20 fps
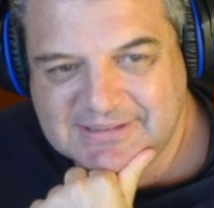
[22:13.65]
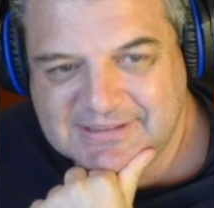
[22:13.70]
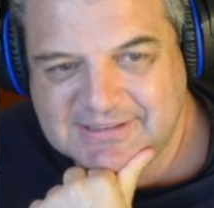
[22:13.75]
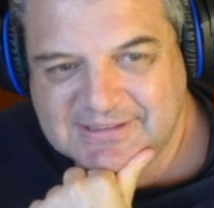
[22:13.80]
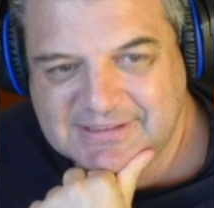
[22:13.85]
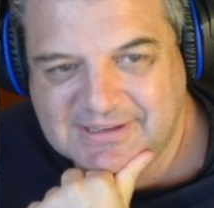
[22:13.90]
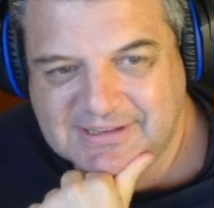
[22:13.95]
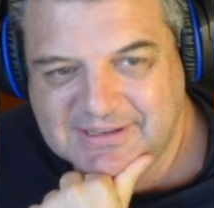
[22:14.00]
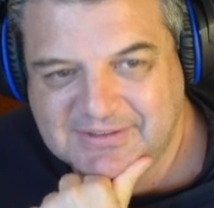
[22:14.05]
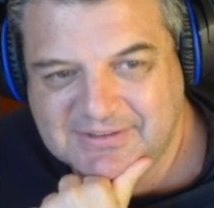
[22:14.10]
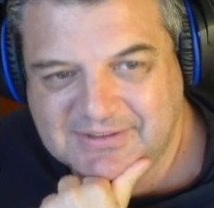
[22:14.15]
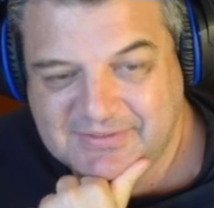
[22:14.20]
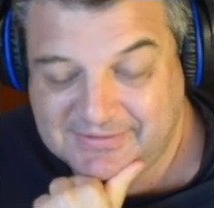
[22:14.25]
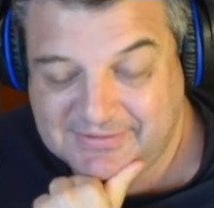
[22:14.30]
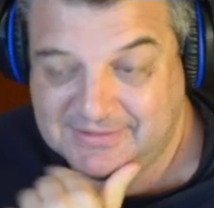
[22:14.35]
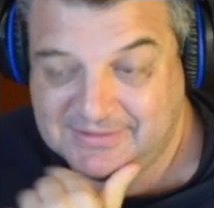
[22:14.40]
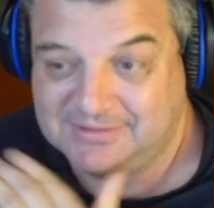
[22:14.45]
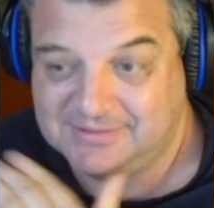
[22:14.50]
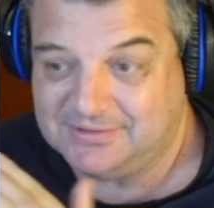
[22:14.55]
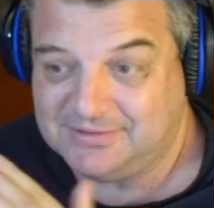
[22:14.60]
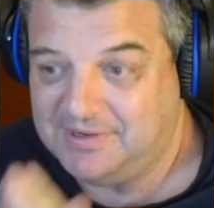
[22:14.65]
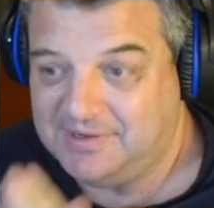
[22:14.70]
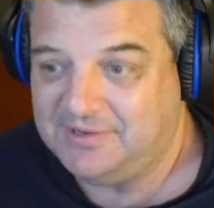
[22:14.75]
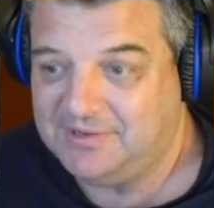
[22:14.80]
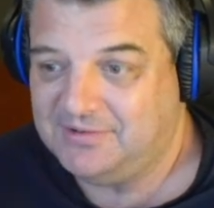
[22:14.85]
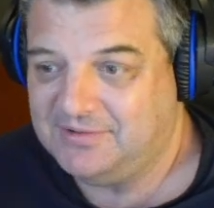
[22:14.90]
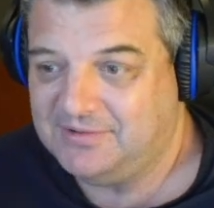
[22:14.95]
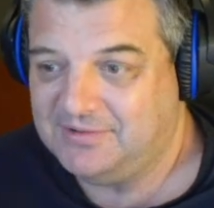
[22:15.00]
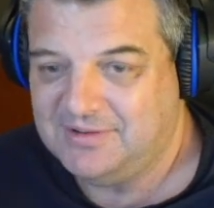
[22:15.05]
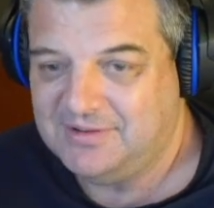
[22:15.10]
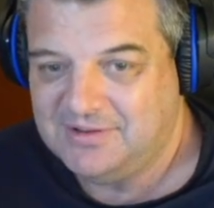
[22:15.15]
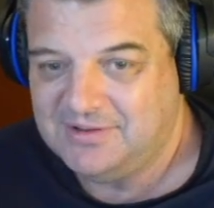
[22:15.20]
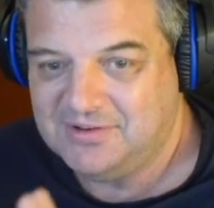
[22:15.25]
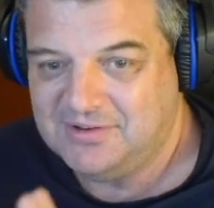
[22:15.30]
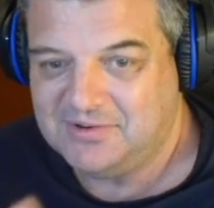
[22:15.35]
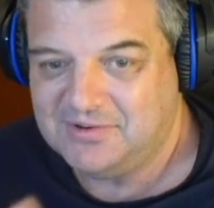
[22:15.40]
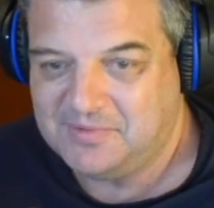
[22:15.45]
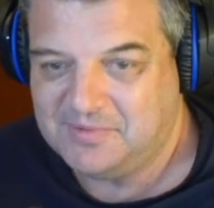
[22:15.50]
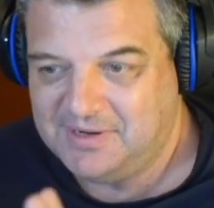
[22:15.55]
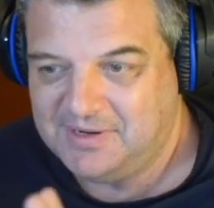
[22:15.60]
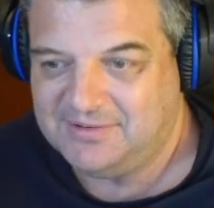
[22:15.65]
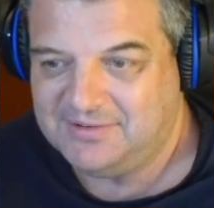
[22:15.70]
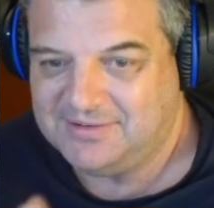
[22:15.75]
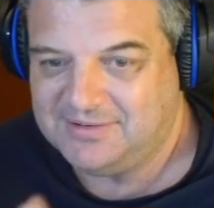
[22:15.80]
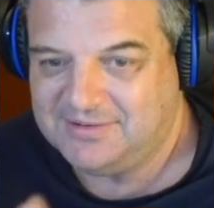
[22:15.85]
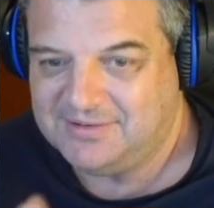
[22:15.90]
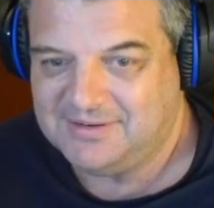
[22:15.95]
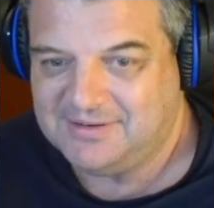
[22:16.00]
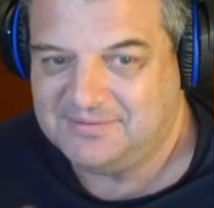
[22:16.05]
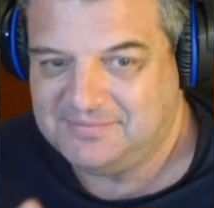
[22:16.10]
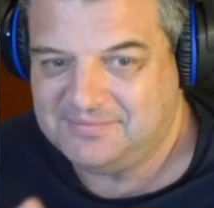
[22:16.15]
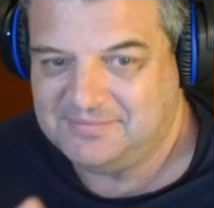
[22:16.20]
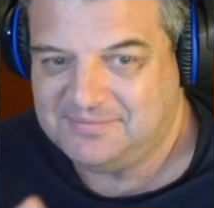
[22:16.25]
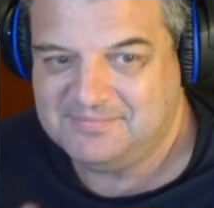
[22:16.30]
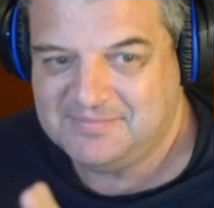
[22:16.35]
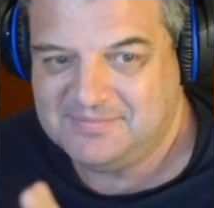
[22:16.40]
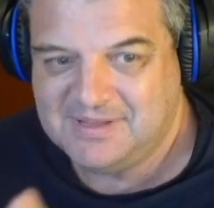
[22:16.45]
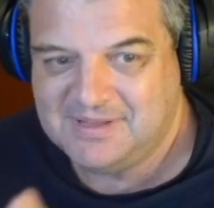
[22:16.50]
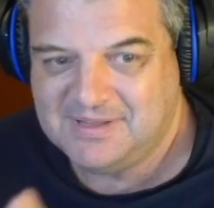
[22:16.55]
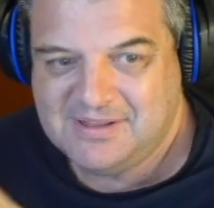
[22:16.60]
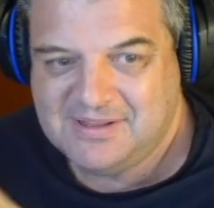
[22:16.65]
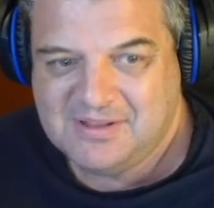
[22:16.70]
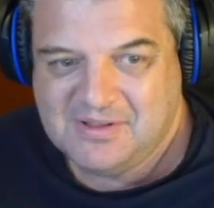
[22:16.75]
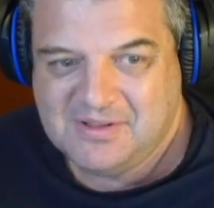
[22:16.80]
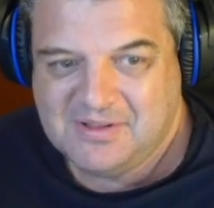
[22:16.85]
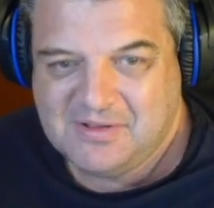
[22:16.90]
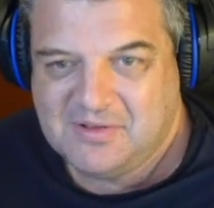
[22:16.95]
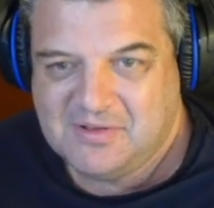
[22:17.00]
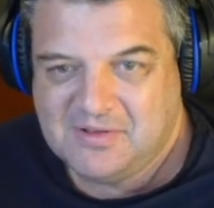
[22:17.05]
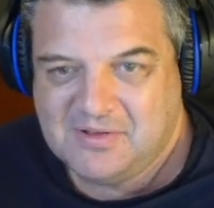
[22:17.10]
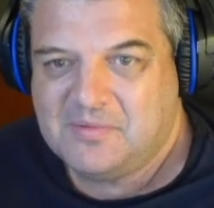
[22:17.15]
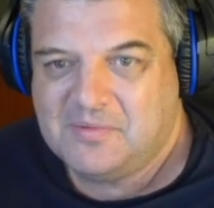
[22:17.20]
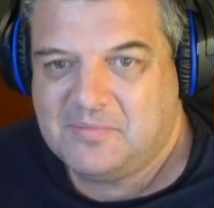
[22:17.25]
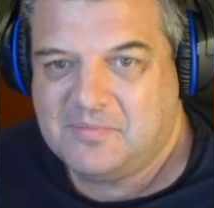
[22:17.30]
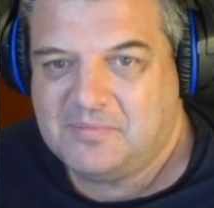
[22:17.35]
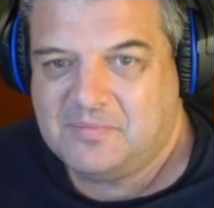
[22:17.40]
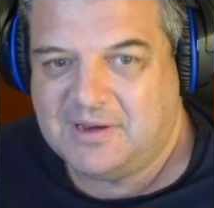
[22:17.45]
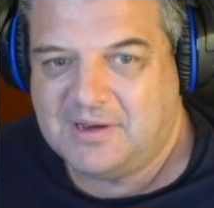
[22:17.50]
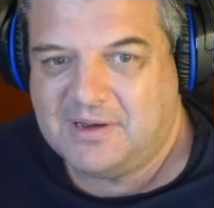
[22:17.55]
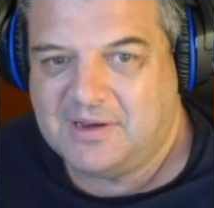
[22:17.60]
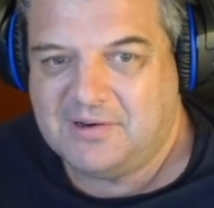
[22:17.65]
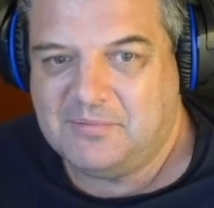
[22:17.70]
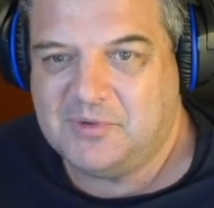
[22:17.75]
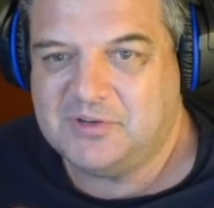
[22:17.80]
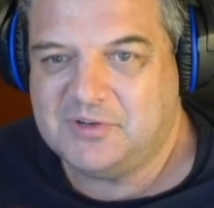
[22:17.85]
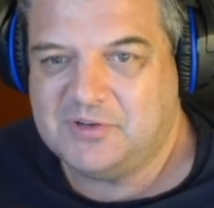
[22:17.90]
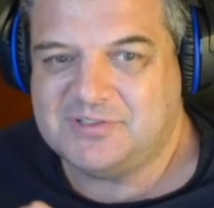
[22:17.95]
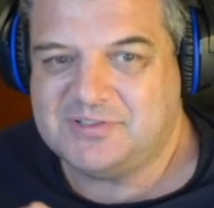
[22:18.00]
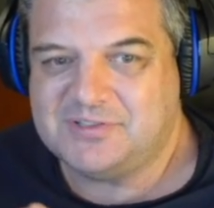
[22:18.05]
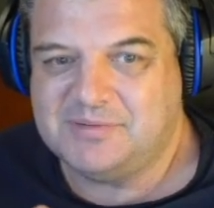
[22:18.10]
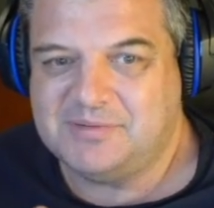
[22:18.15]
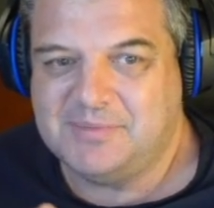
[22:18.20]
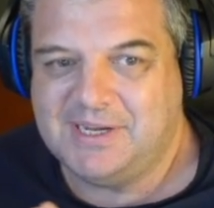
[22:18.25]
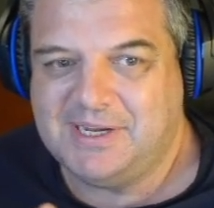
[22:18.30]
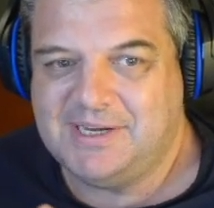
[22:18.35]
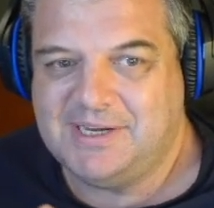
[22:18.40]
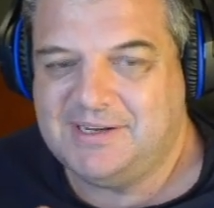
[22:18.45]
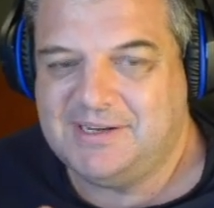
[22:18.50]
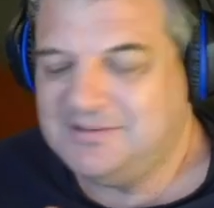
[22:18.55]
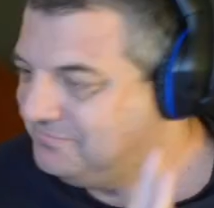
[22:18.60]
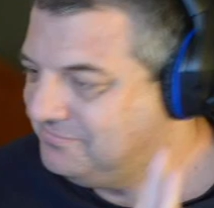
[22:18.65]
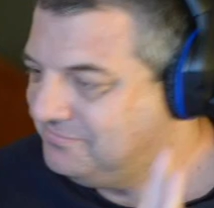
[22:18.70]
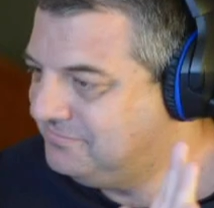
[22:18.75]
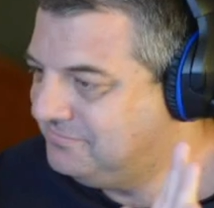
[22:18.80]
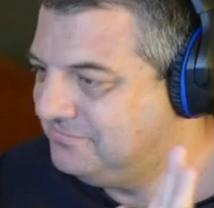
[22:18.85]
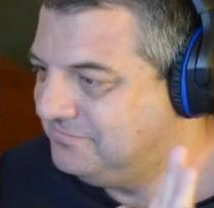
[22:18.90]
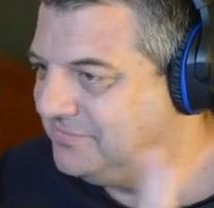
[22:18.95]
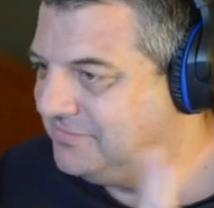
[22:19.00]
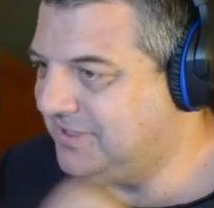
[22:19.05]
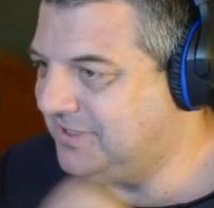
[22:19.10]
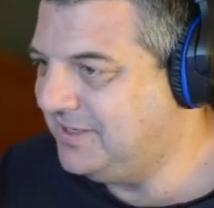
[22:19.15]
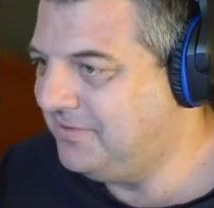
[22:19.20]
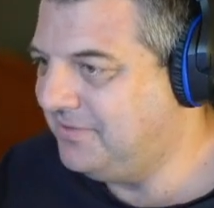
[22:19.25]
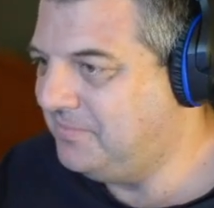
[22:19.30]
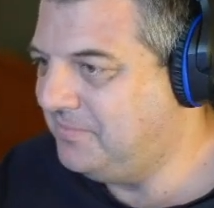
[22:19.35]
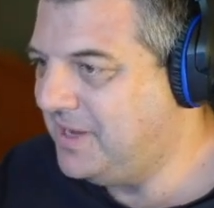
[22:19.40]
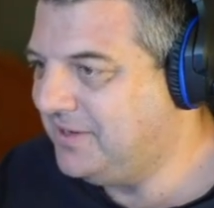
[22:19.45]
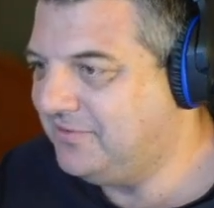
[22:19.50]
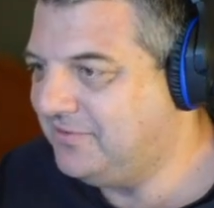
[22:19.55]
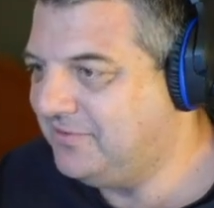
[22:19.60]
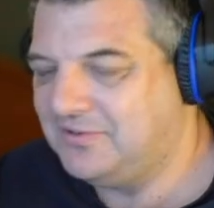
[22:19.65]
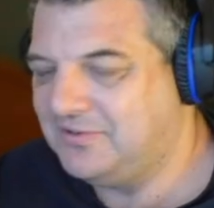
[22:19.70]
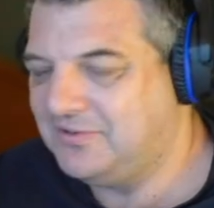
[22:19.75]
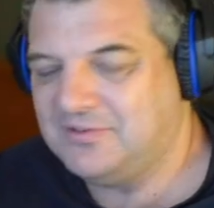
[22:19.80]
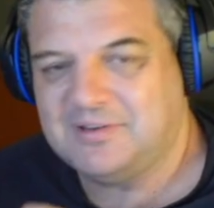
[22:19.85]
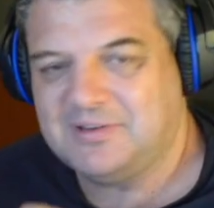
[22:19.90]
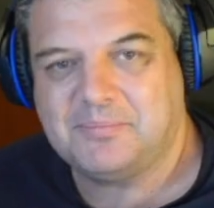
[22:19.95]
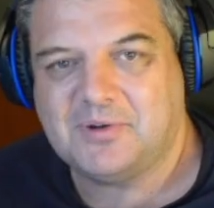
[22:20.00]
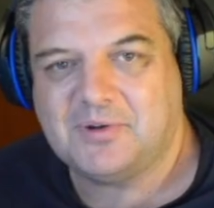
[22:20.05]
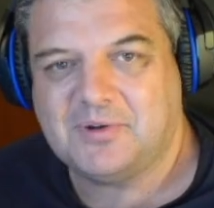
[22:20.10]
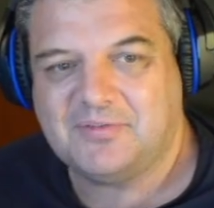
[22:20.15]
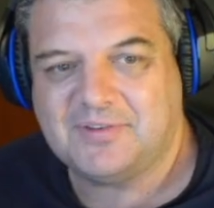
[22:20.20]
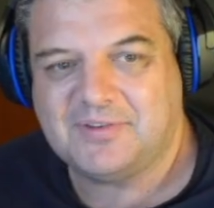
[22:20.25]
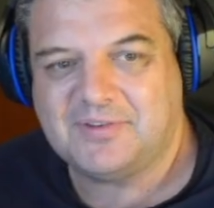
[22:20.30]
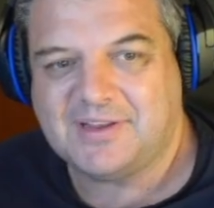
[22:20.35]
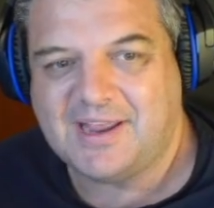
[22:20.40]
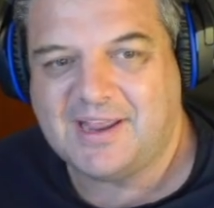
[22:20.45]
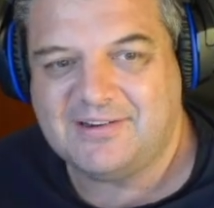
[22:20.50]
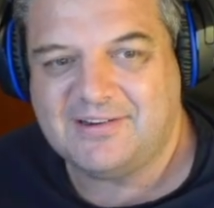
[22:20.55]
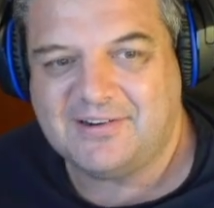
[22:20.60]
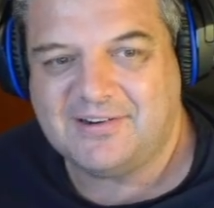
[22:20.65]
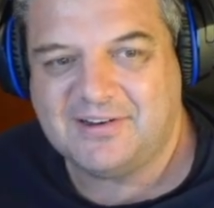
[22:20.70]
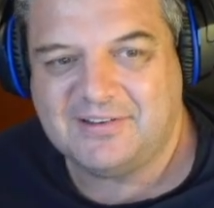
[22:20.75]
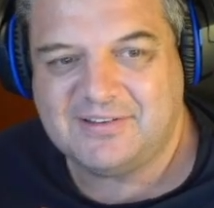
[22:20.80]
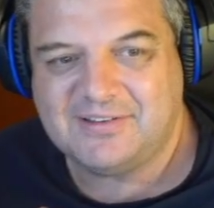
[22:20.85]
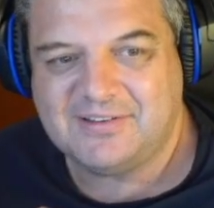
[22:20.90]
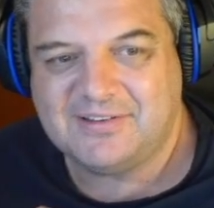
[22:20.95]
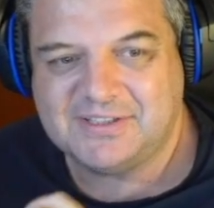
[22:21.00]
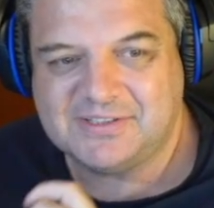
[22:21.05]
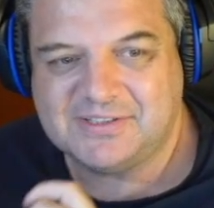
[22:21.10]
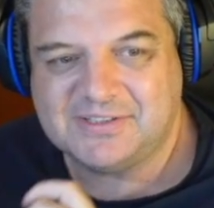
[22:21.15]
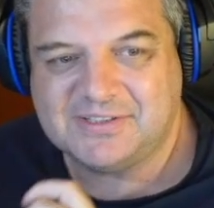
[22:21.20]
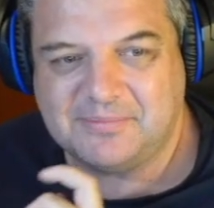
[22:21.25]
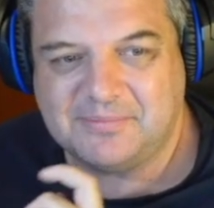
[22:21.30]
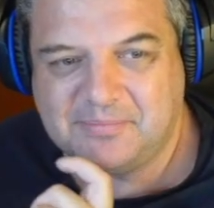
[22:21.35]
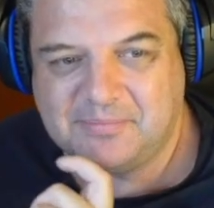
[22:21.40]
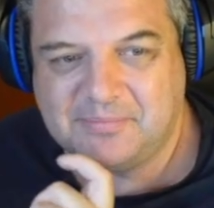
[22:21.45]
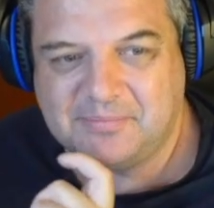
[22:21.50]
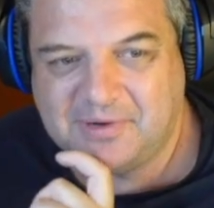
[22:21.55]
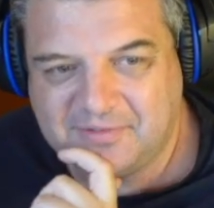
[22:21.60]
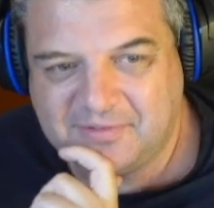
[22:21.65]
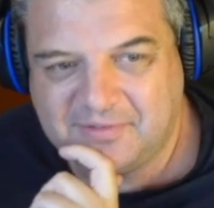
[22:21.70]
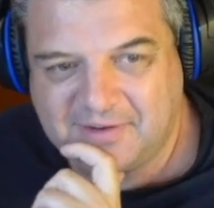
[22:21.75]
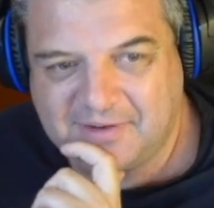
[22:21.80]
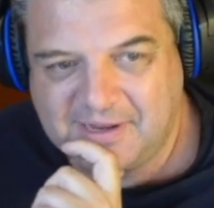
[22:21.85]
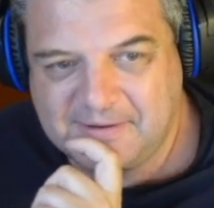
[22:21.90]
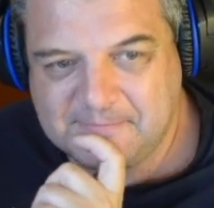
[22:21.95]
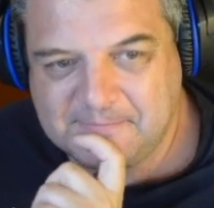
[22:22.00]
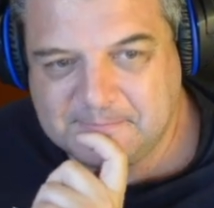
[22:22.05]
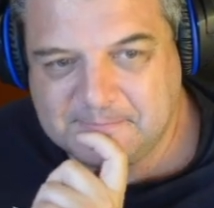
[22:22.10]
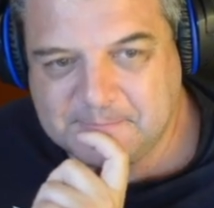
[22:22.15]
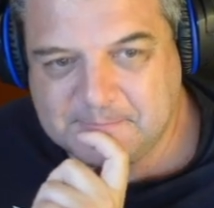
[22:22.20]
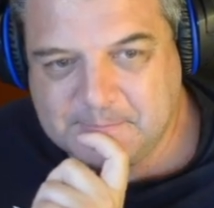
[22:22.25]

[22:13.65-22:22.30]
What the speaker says: It's like the Queen's done an emergency meeting and Meghan's skipped off to Canada. I don't think she's going to be impressed with that.